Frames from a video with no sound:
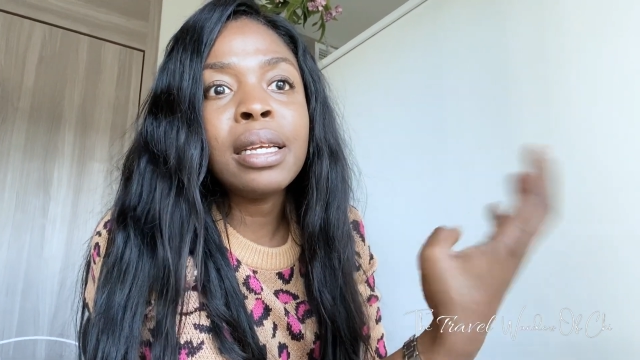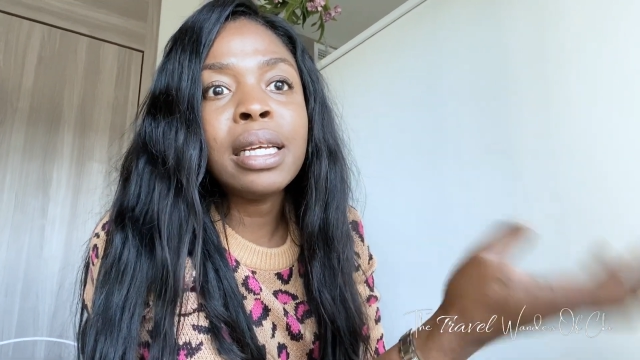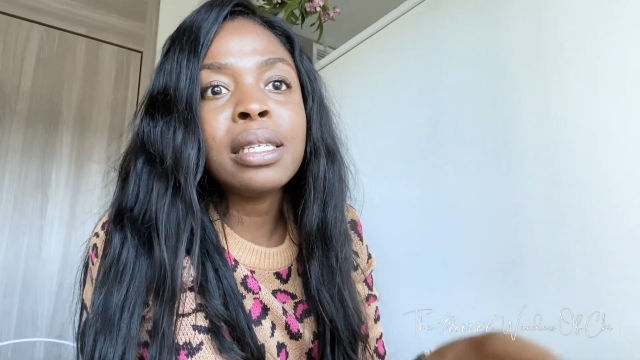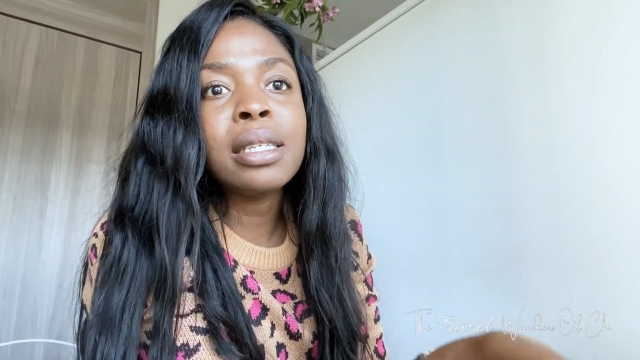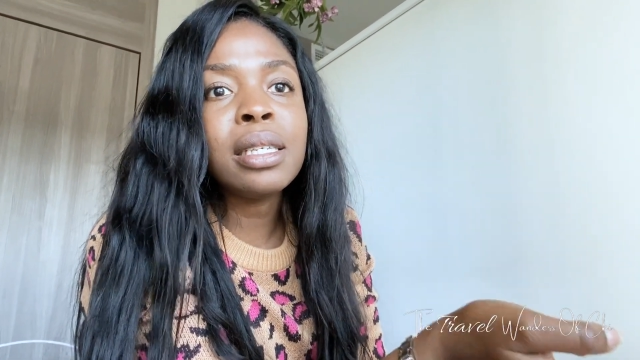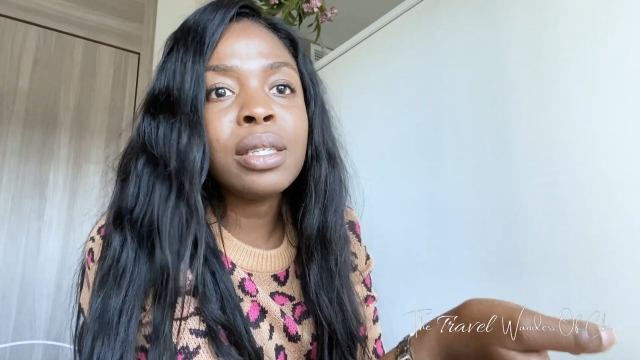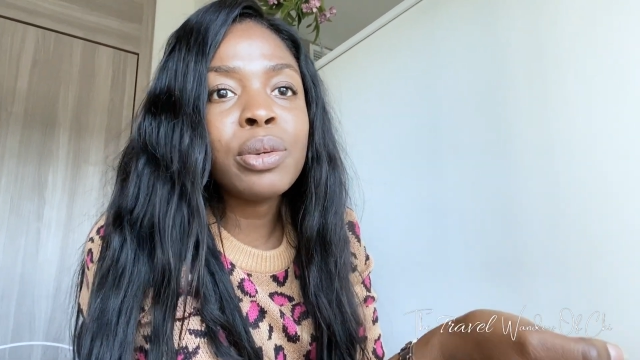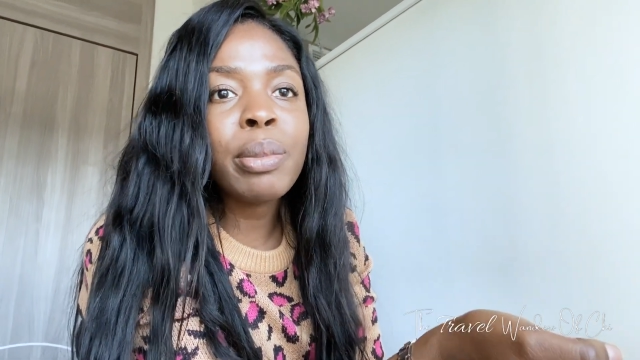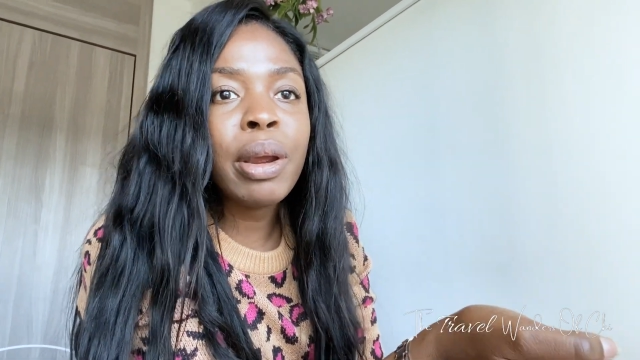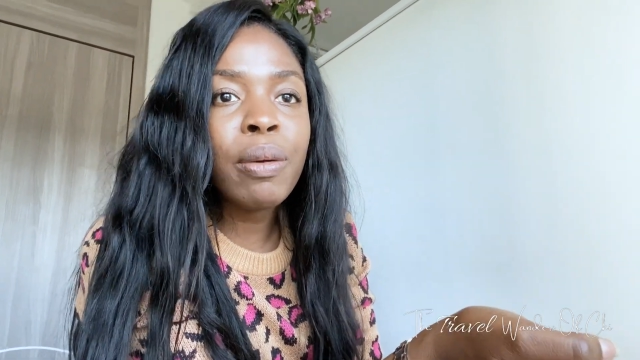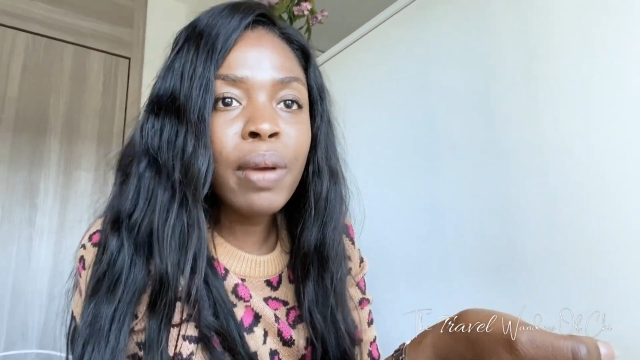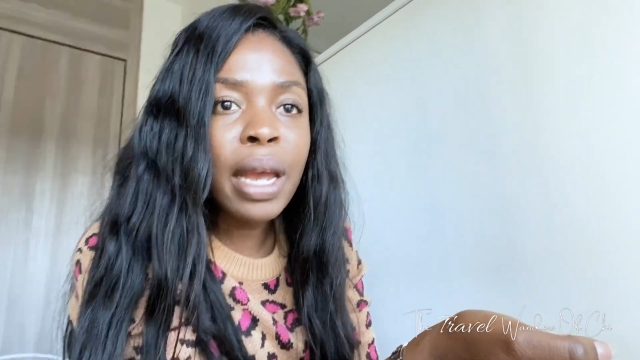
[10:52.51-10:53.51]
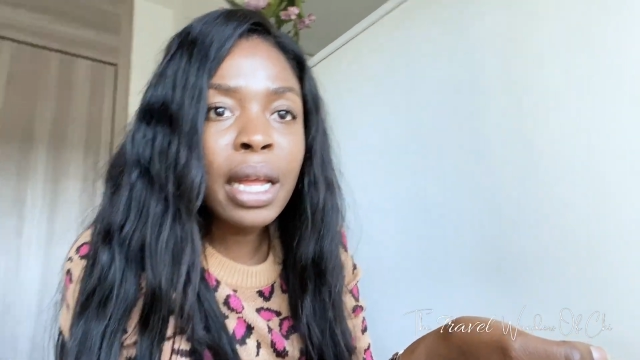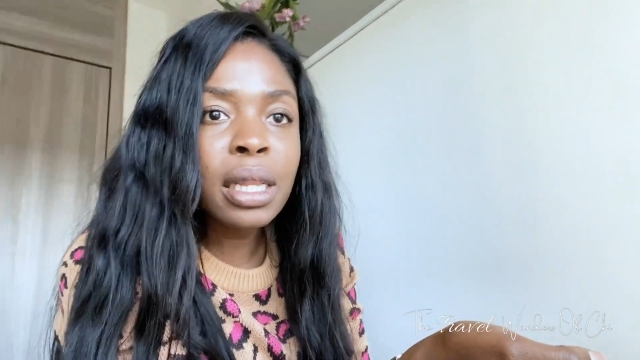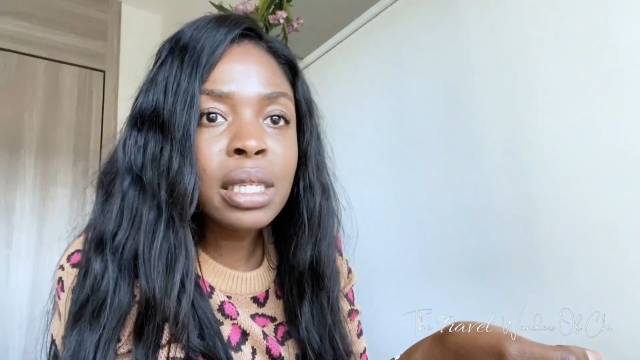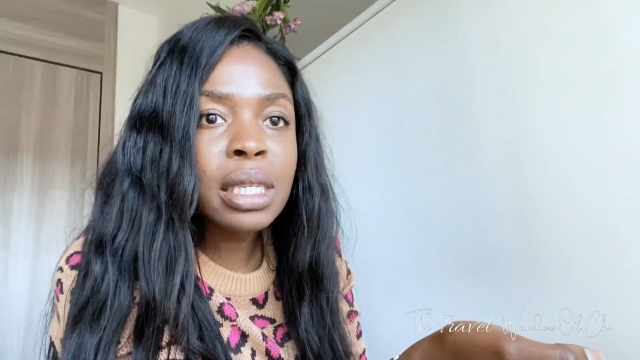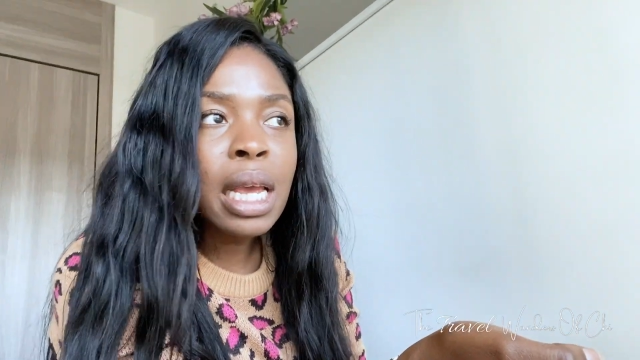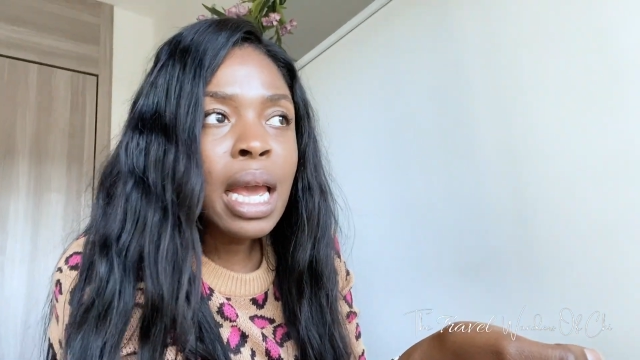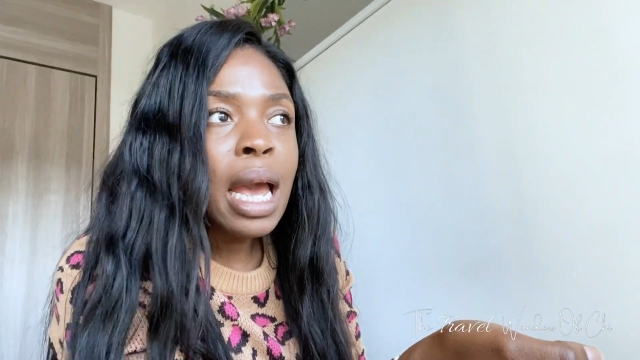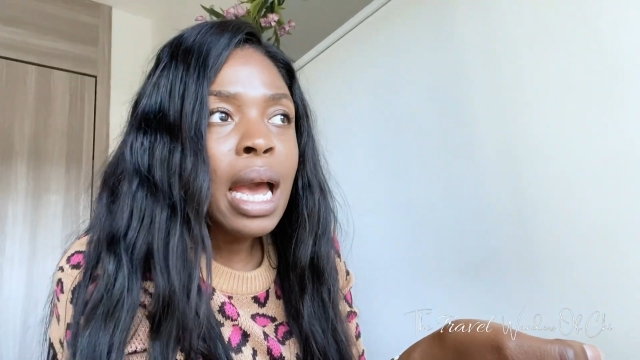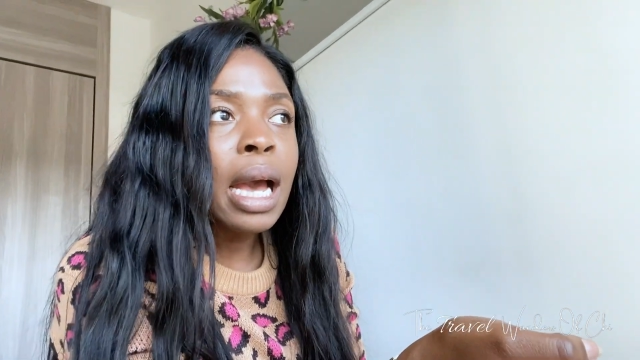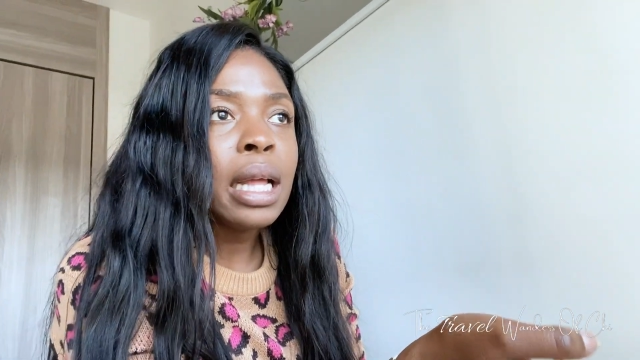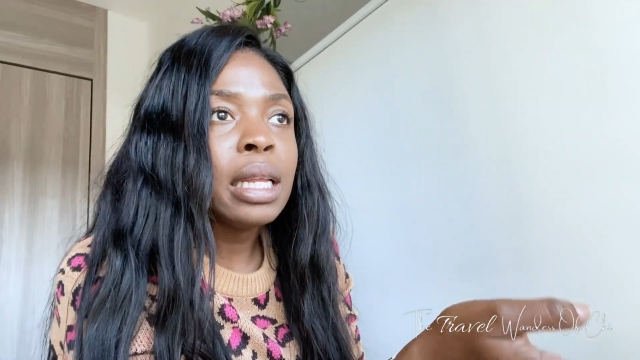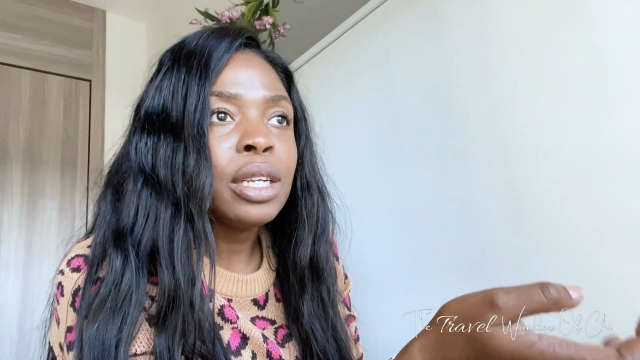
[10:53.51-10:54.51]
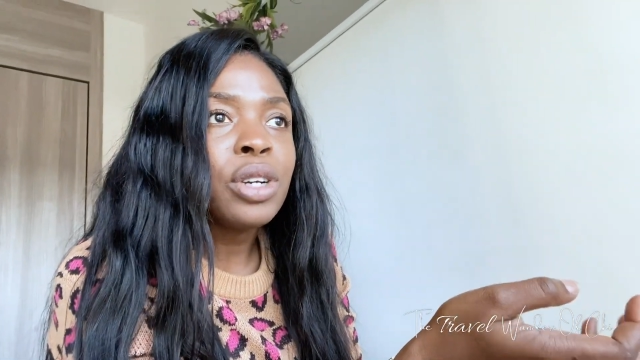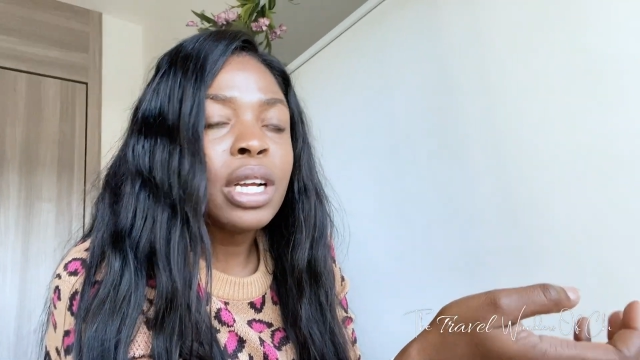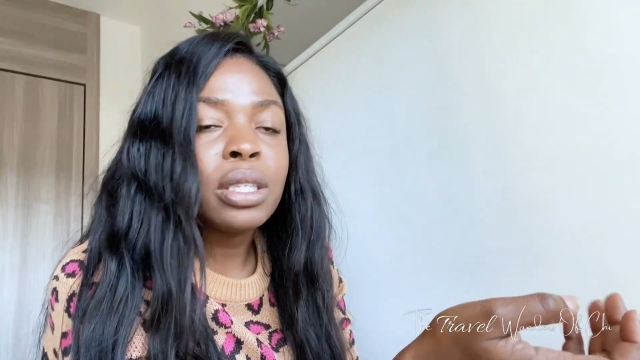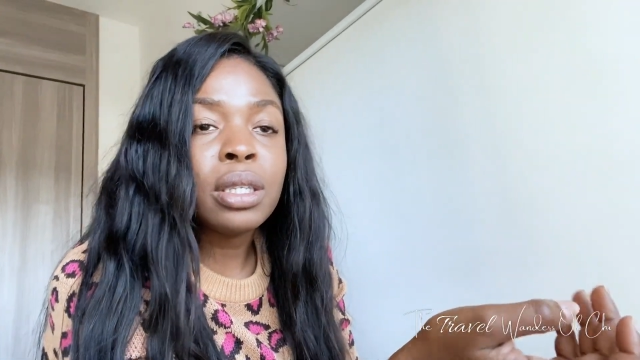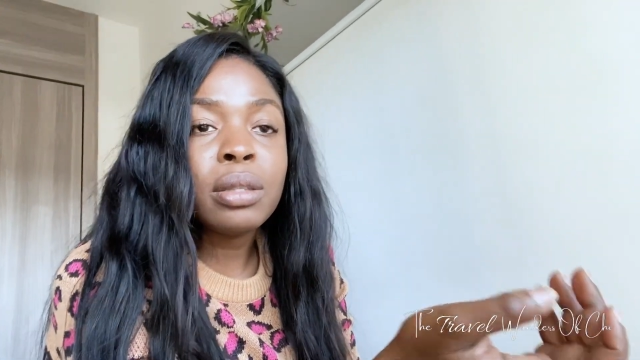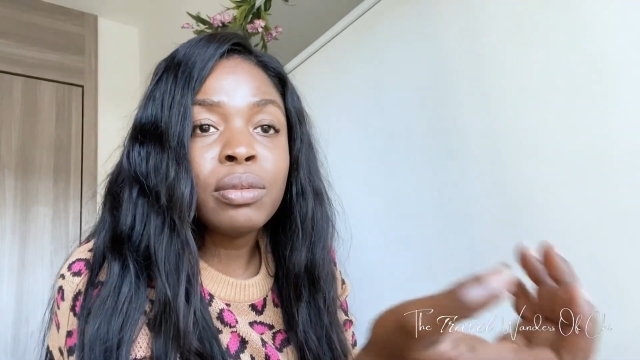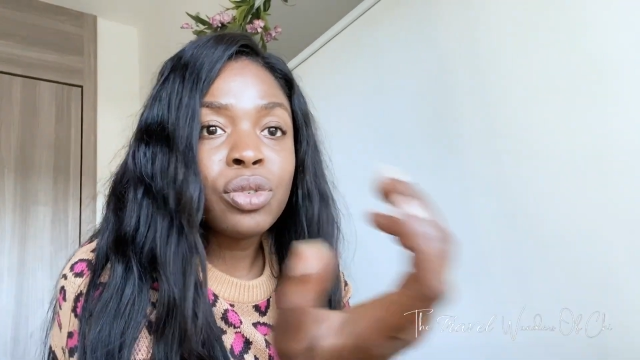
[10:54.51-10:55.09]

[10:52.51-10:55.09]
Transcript: eaten into my rent, and they try to